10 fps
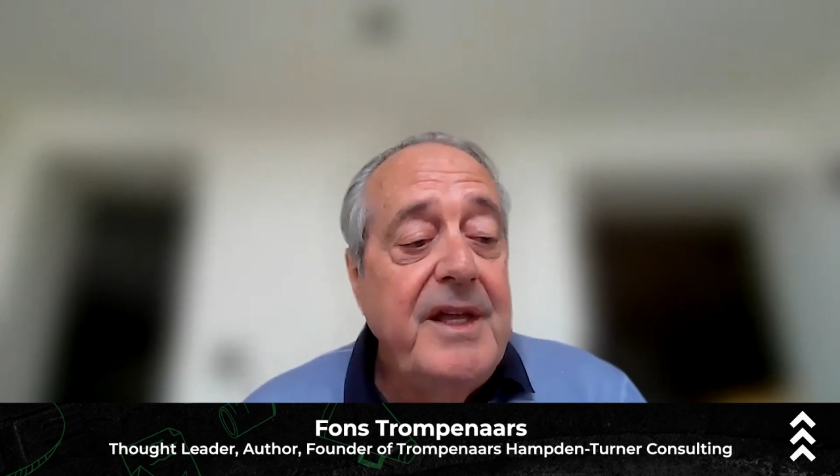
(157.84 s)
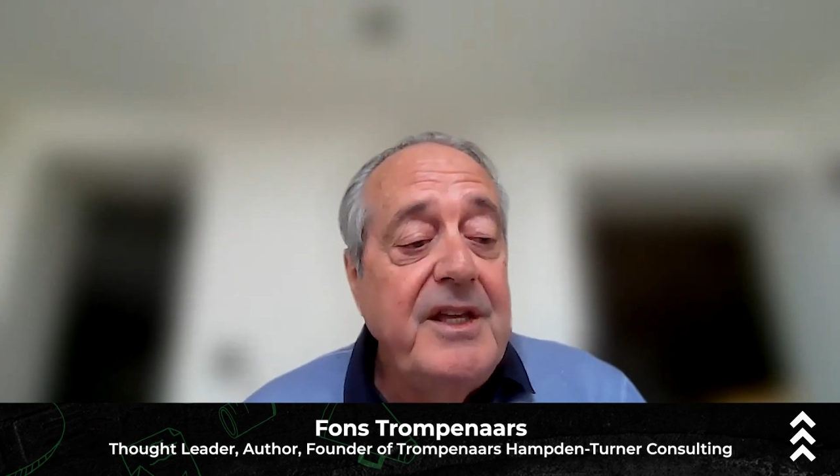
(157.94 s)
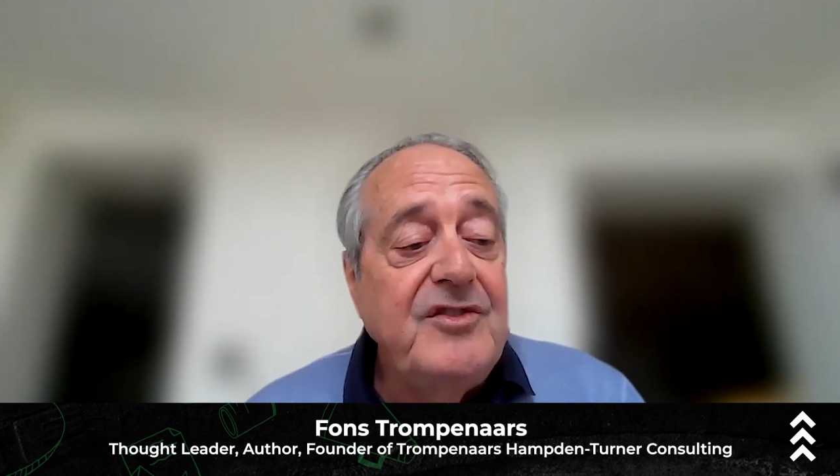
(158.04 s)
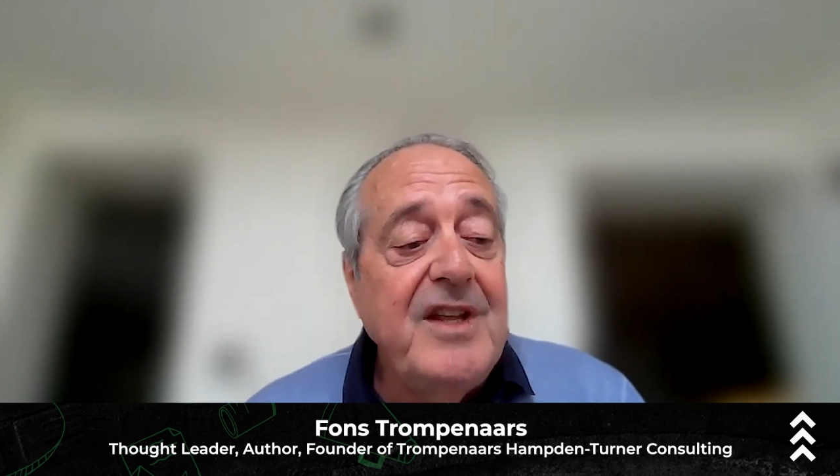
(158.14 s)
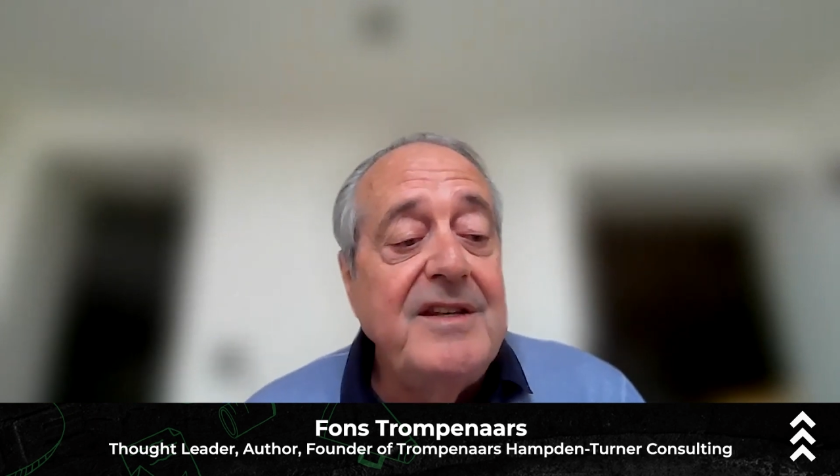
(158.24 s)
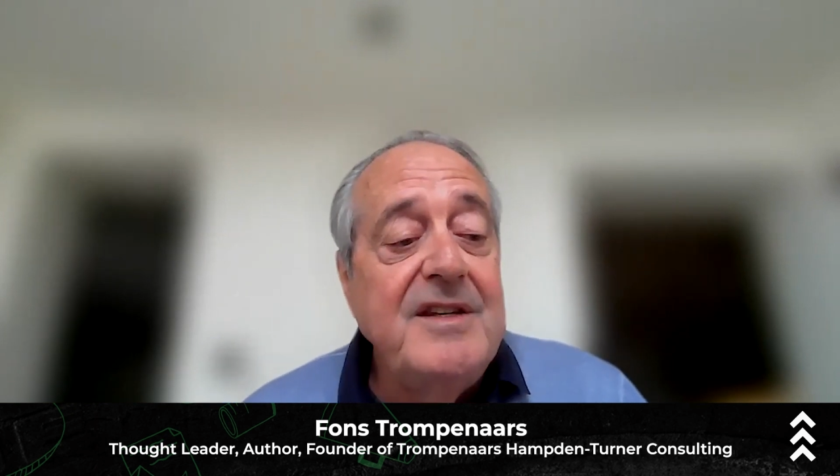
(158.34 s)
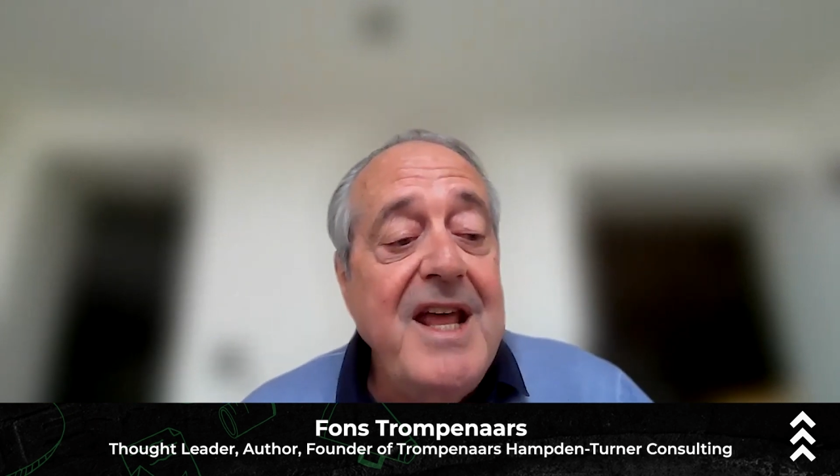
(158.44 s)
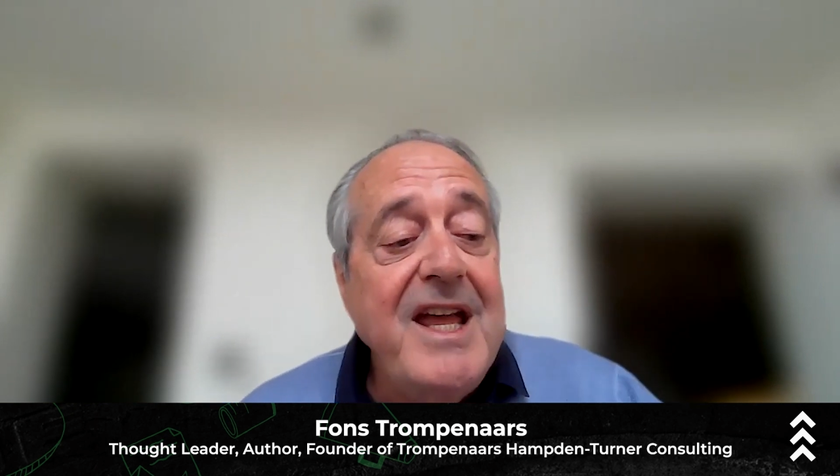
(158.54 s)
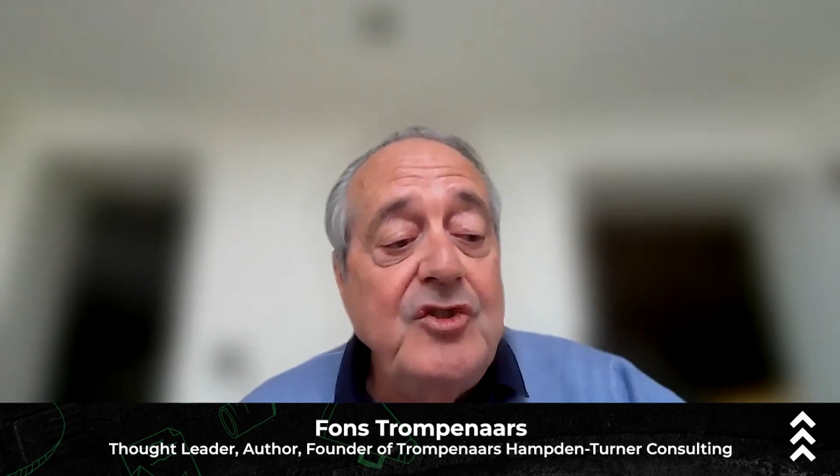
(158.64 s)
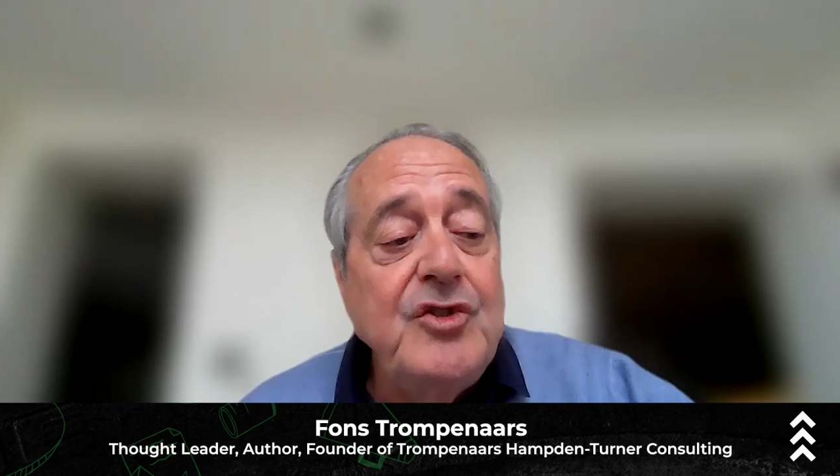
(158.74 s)
is that
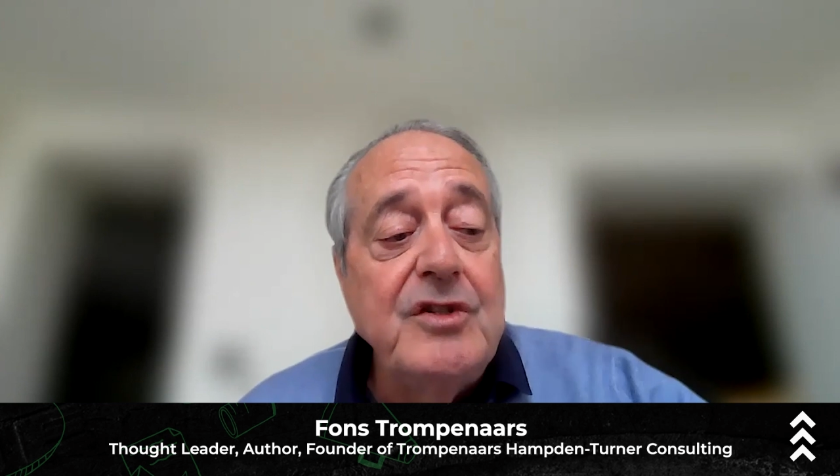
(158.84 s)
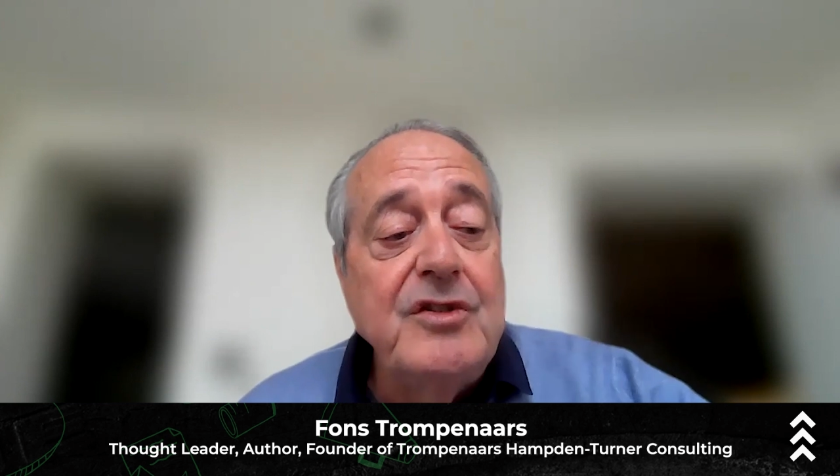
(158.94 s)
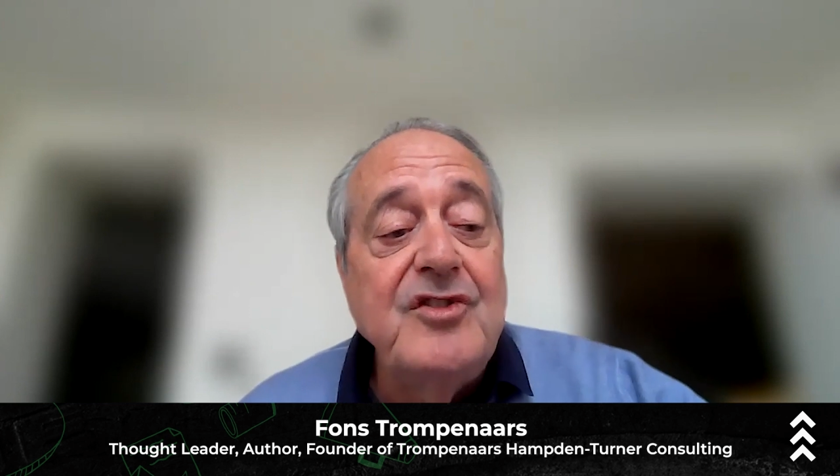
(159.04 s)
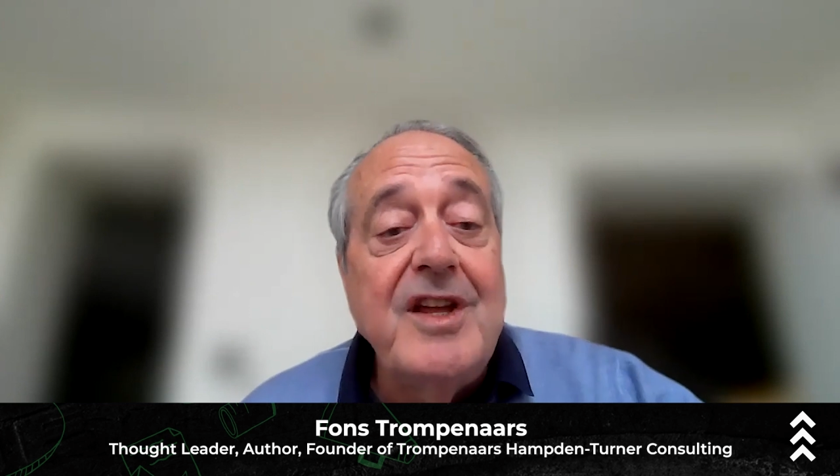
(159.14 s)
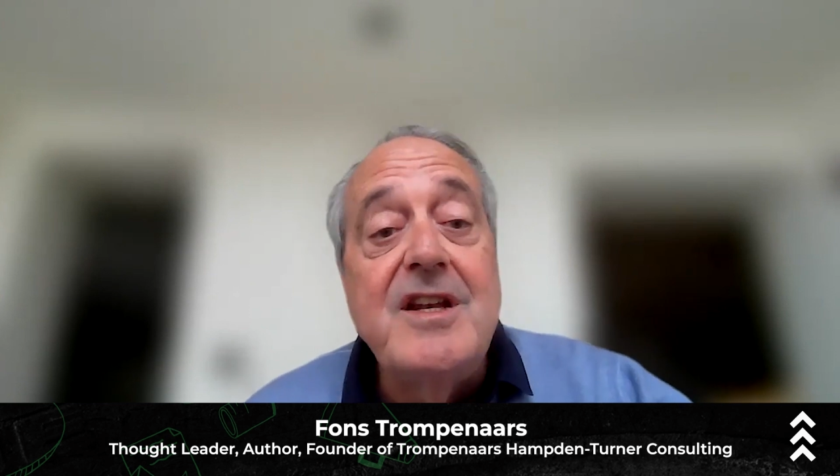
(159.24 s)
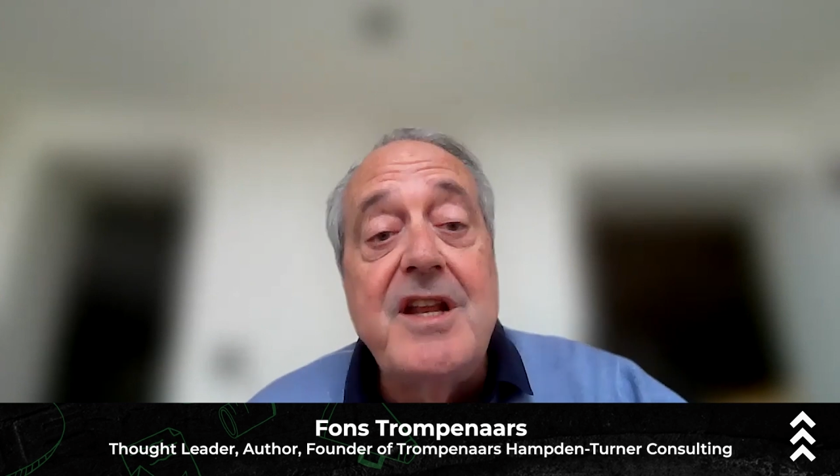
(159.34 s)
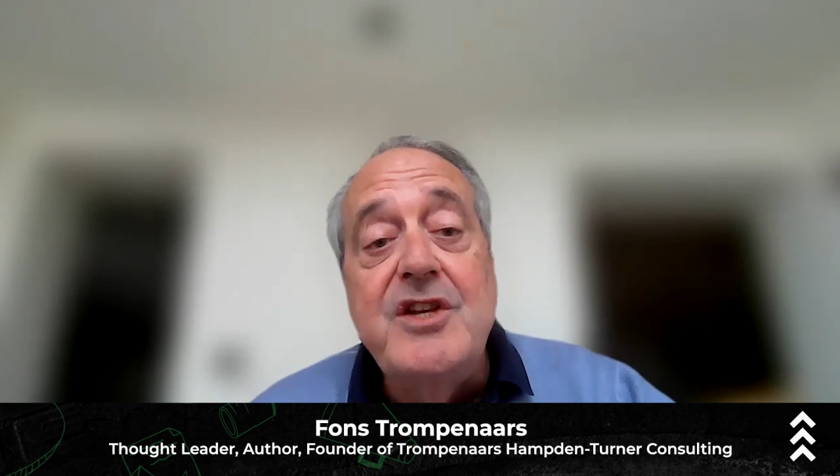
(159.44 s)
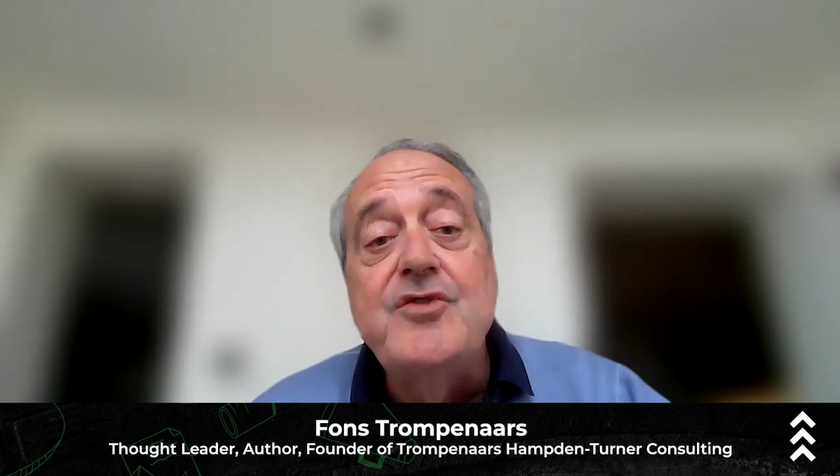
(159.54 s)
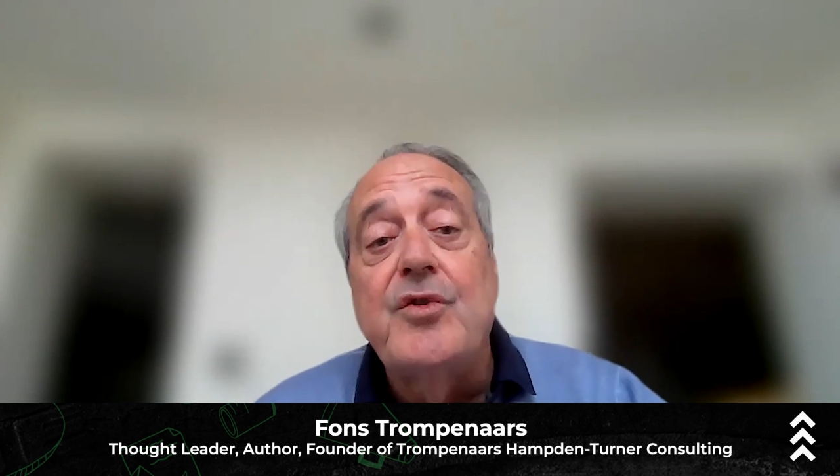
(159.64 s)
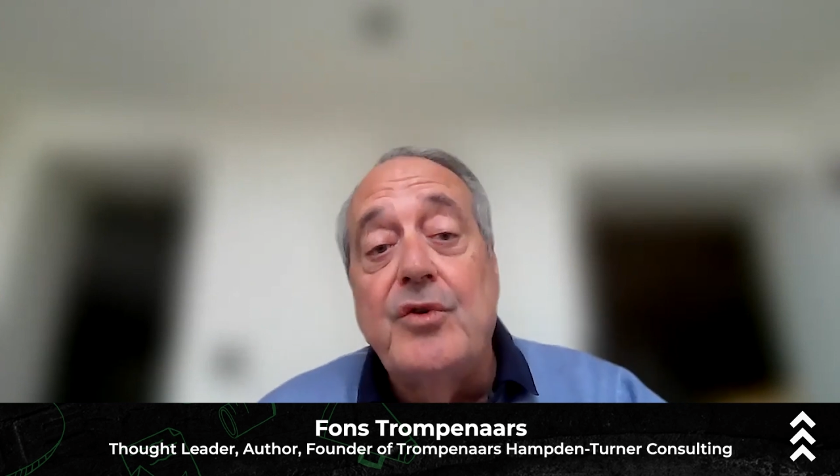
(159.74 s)
nations and
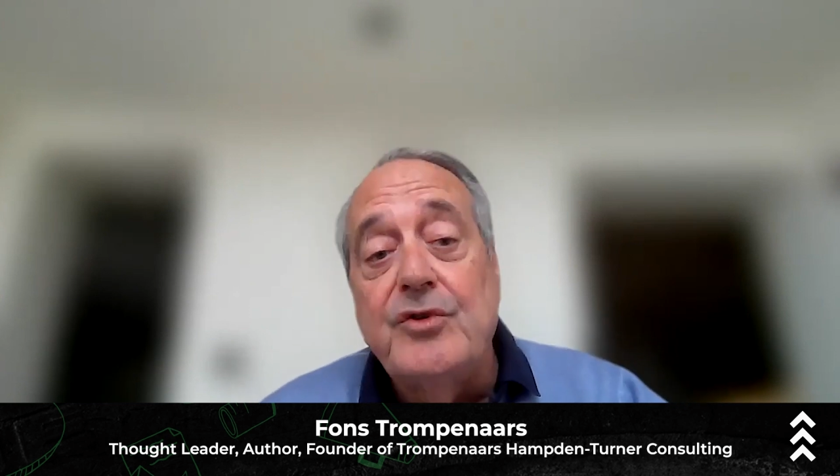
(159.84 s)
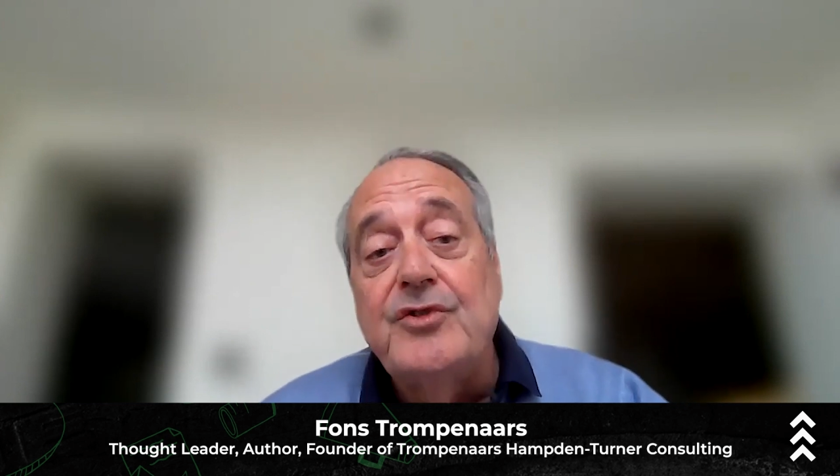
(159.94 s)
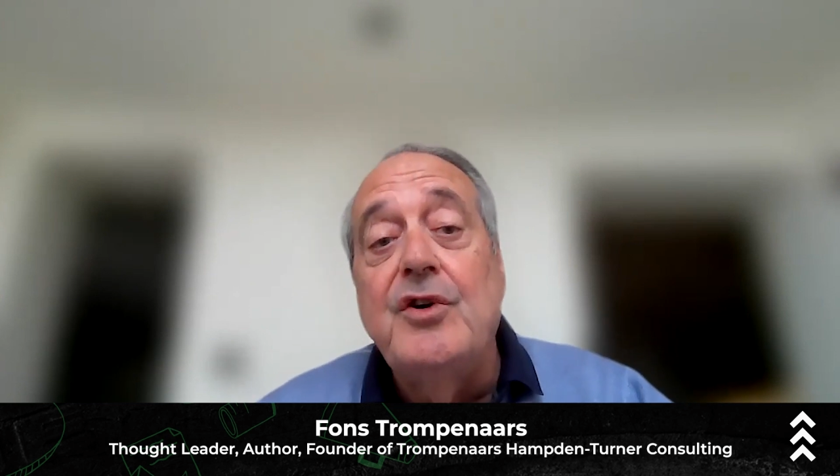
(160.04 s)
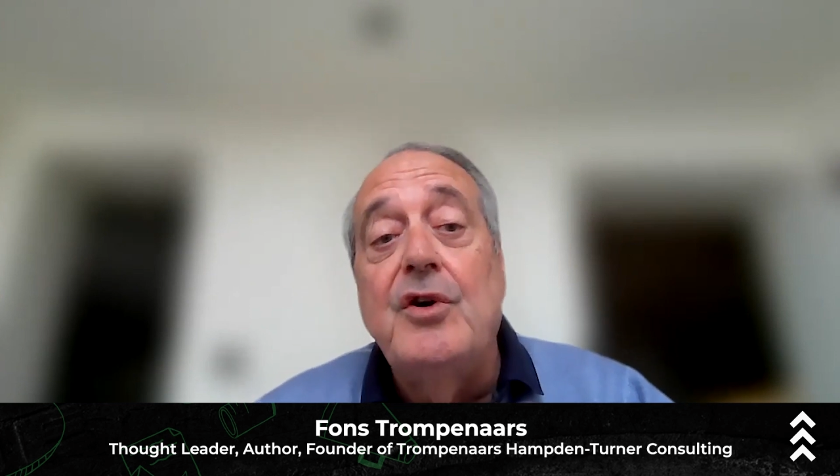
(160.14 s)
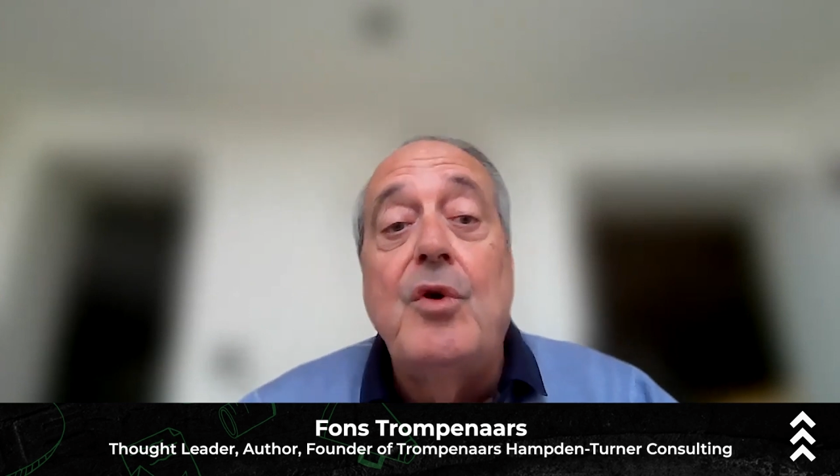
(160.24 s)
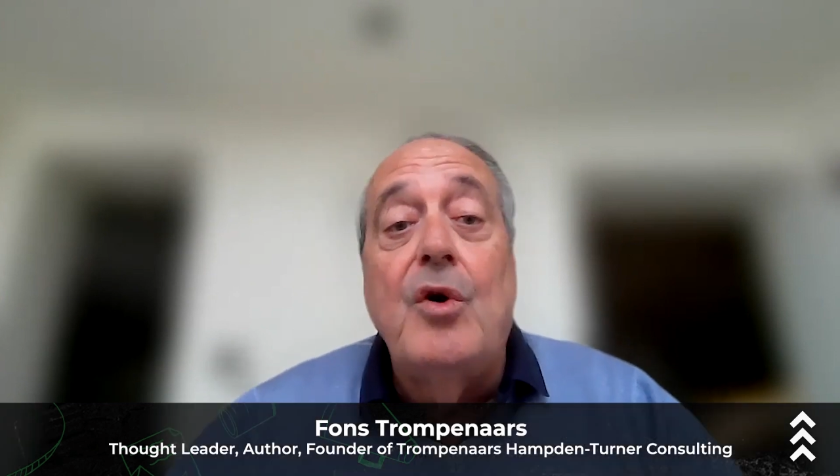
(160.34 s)
later also